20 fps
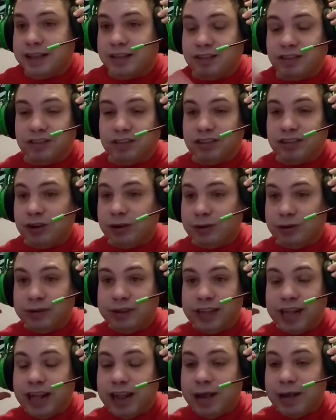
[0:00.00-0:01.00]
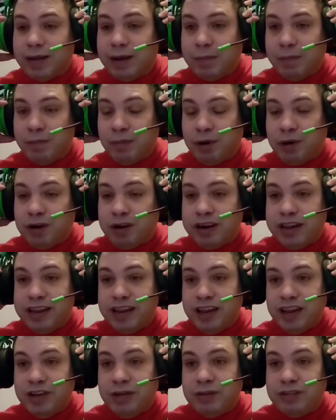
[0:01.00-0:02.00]
So damn, I'm barely
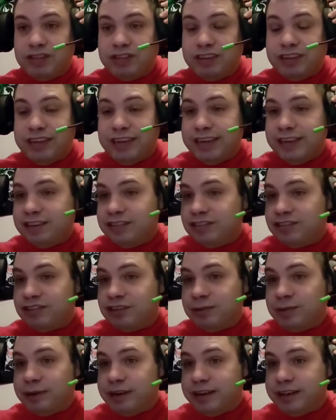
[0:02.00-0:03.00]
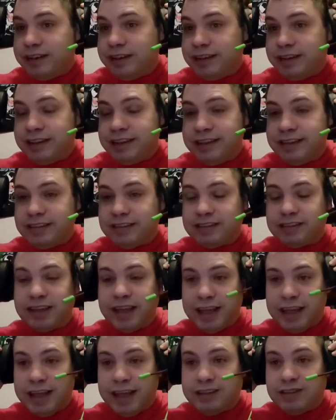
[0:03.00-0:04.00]
new to this
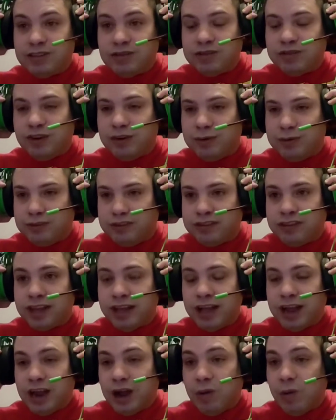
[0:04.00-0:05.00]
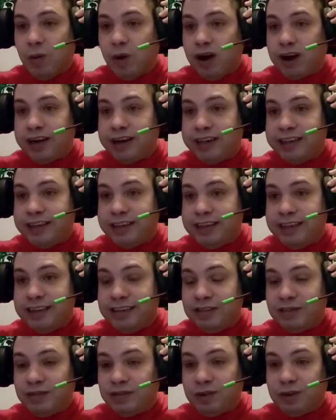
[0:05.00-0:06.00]
headphones. I wanted
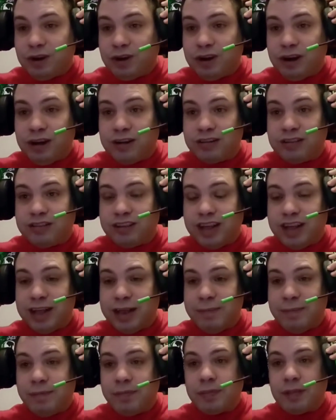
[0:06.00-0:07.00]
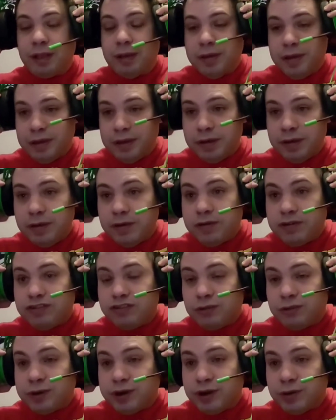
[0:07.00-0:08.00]
these for a long time
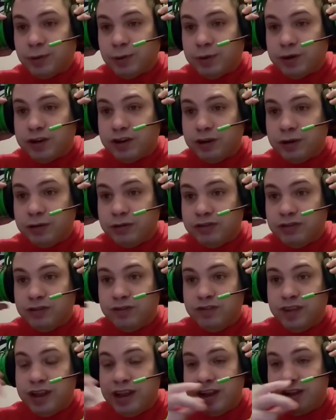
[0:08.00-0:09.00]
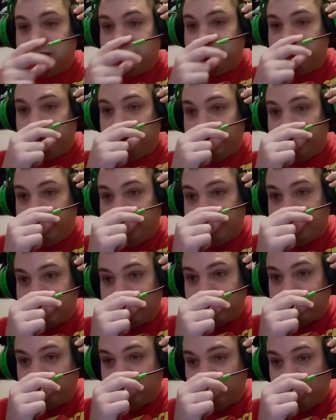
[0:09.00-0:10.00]
to record YouTube videos
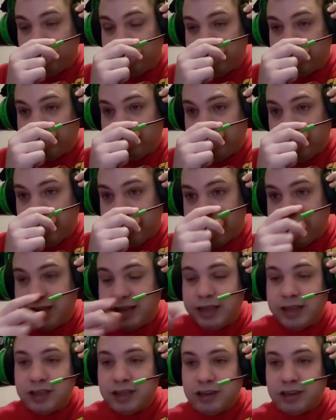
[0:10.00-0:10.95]
because with the mic.